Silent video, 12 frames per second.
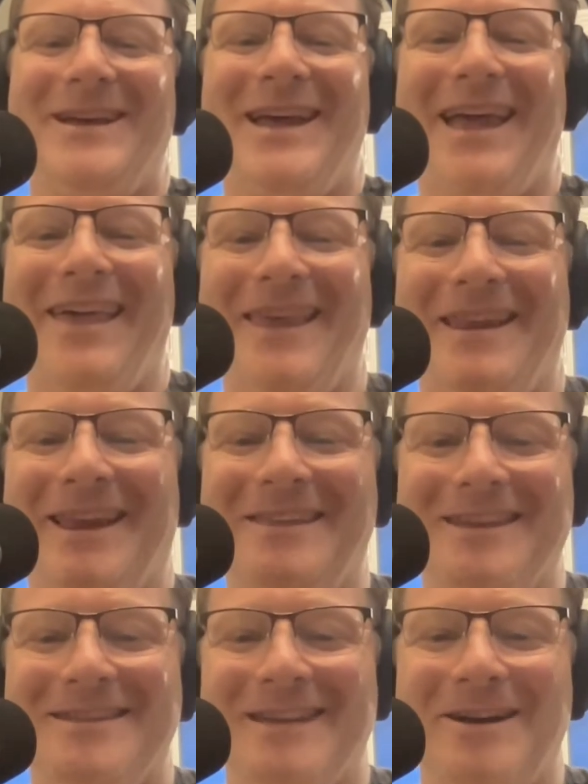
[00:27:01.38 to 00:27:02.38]
And then get
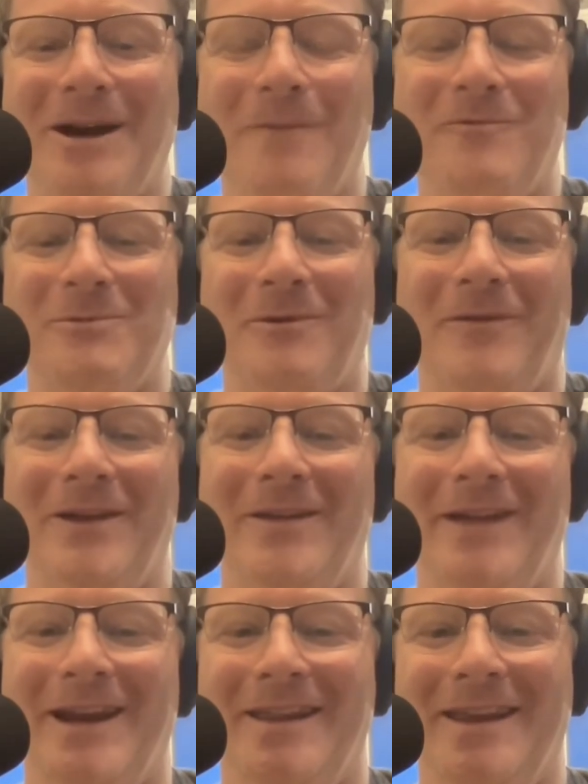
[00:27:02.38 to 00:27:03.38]
this uncomfortable
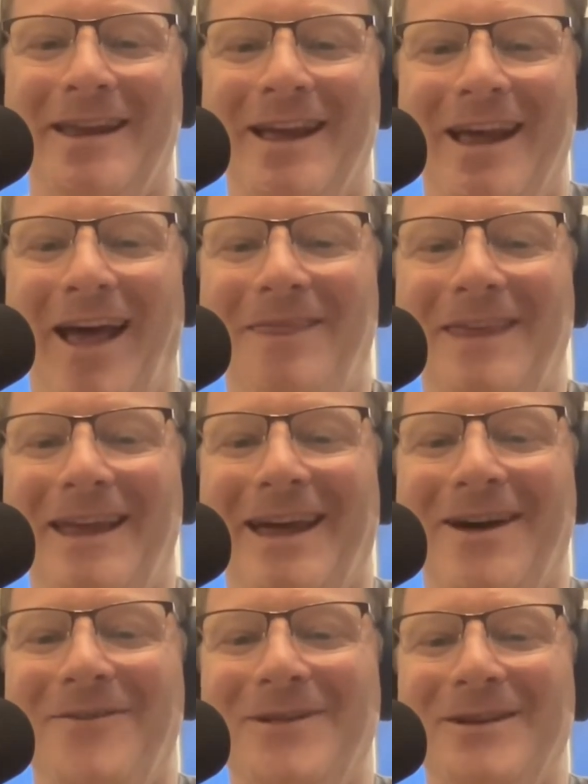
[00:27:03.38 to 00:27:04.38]
feeling. And I think
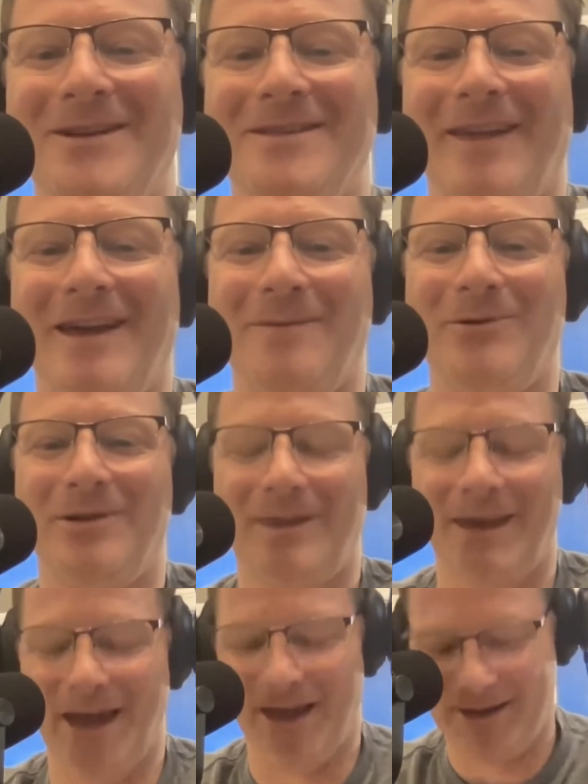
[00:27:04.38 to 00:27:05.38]
it's like put
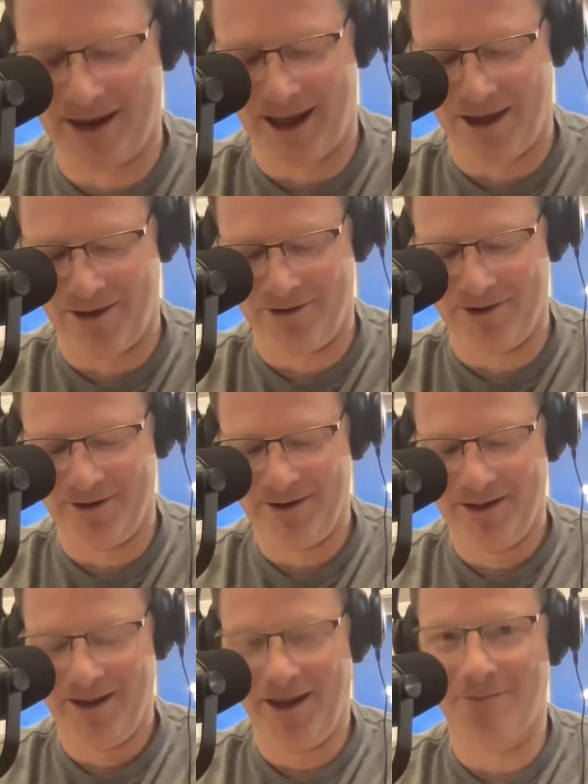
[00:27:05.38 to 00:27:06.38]
the head down
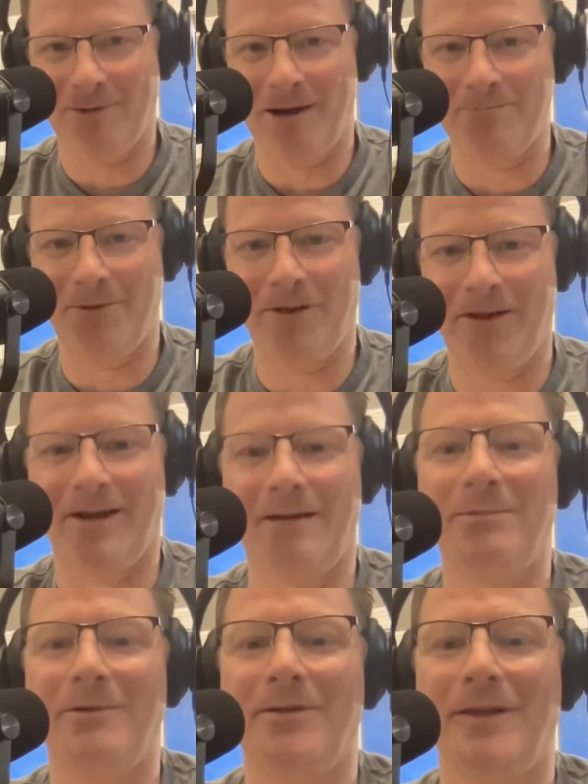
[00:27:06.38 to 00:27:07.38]
and mumble a
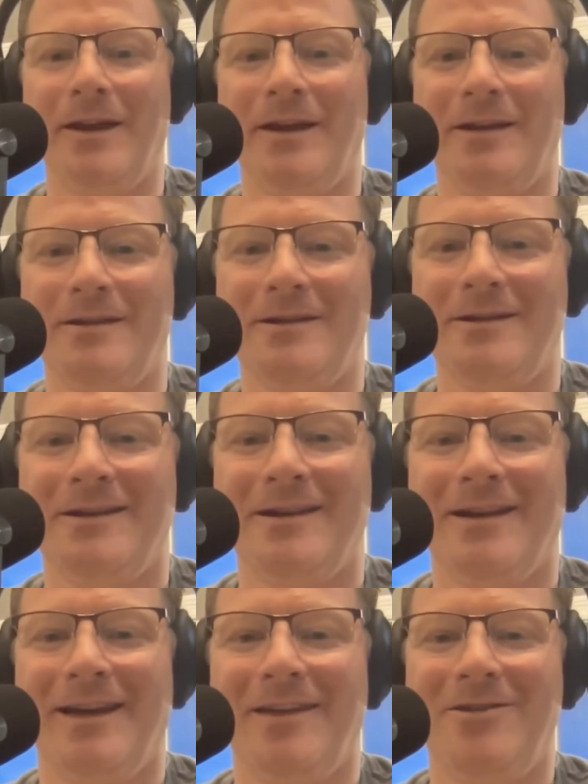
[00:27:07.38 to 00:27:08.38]
couple things
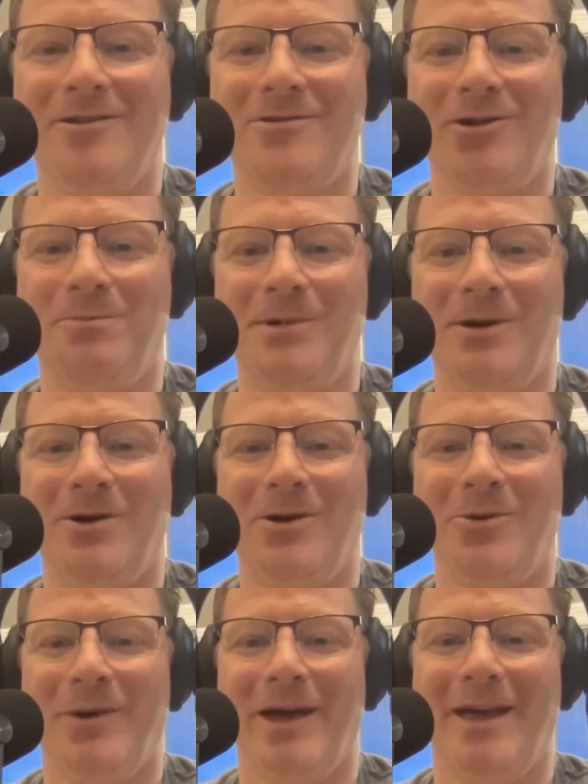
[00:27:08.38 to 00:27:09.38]
and just hope you go
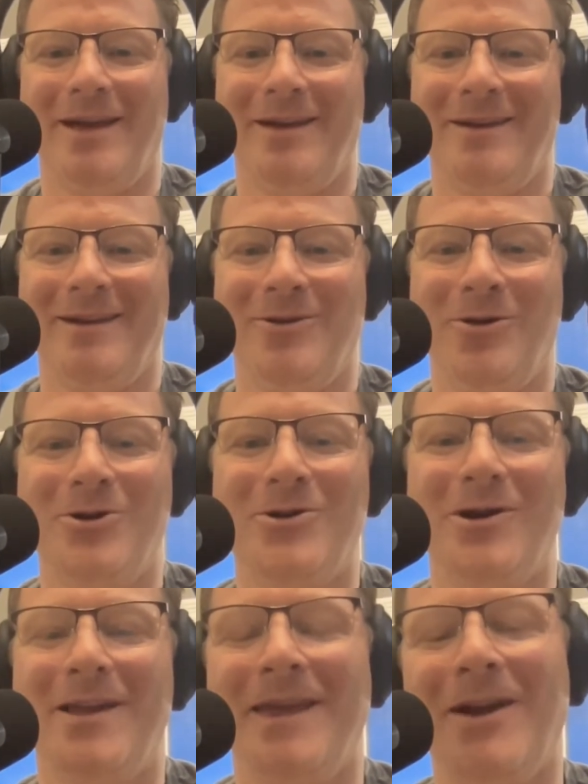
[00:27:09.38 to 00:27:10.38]
away. And
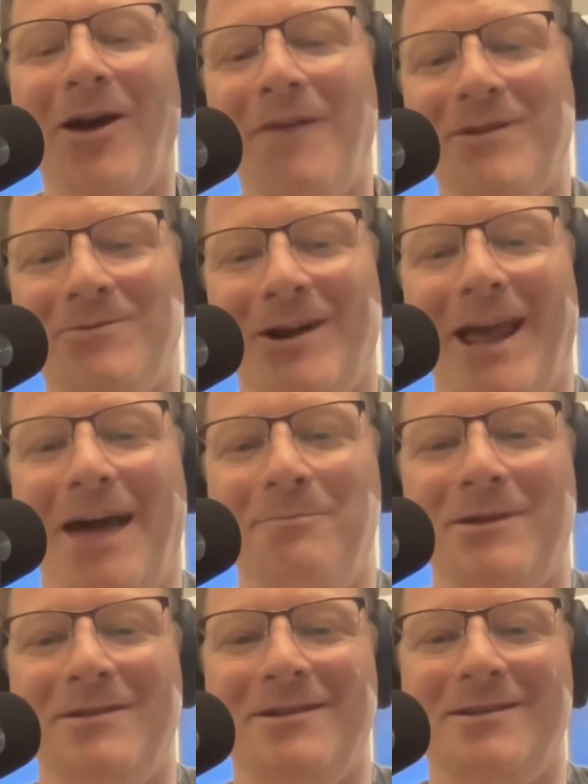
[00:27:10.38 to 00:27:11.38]
then often what
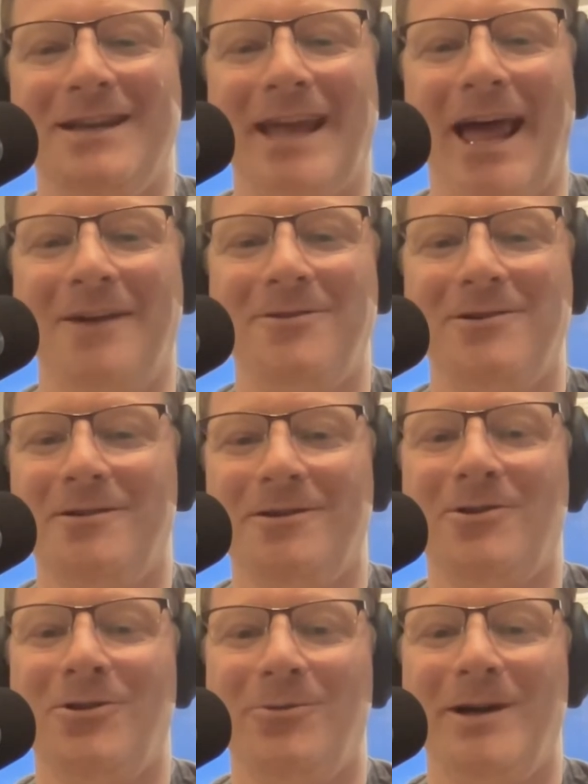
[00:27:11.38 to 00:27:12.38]
happens is the doctor
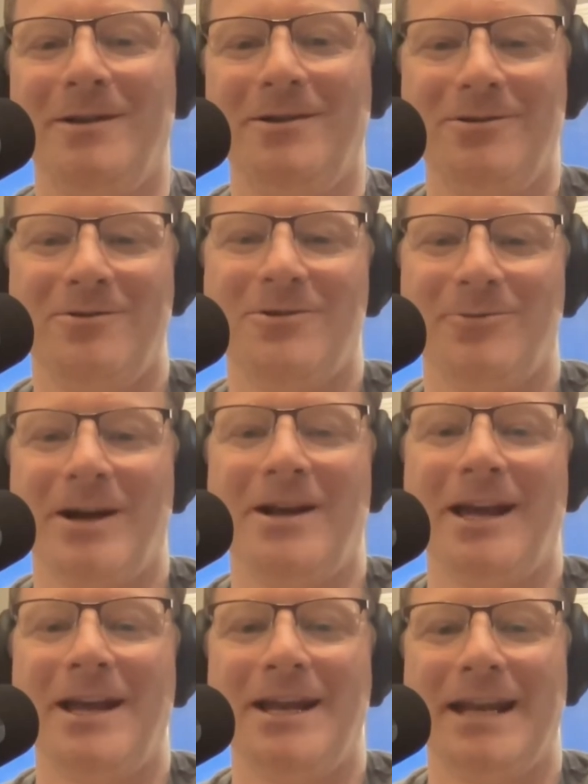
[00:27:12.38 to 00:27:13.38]
doesn't know what to do. So what
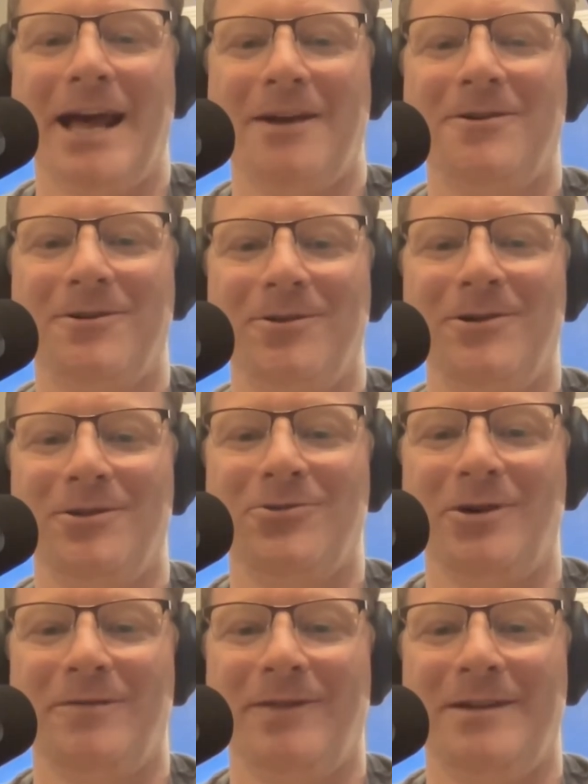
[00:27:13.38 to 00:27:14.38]
can a doctor do in a
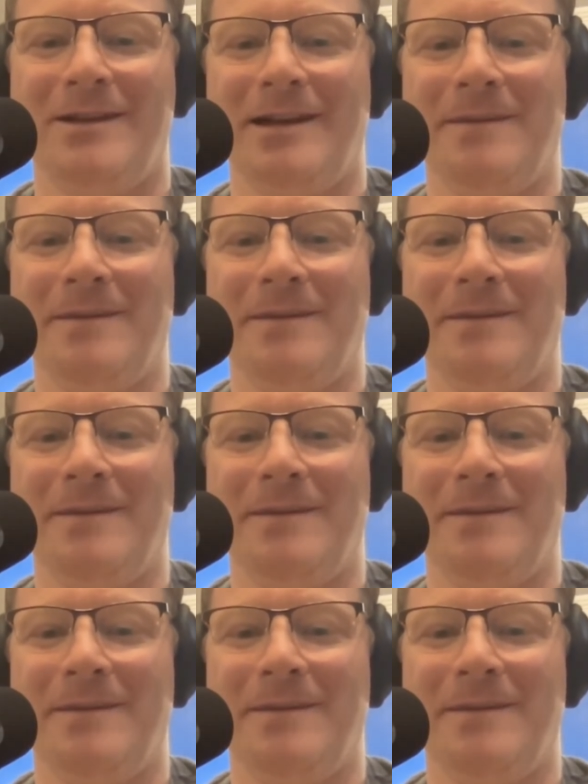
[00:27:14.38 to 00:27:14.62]
short visit?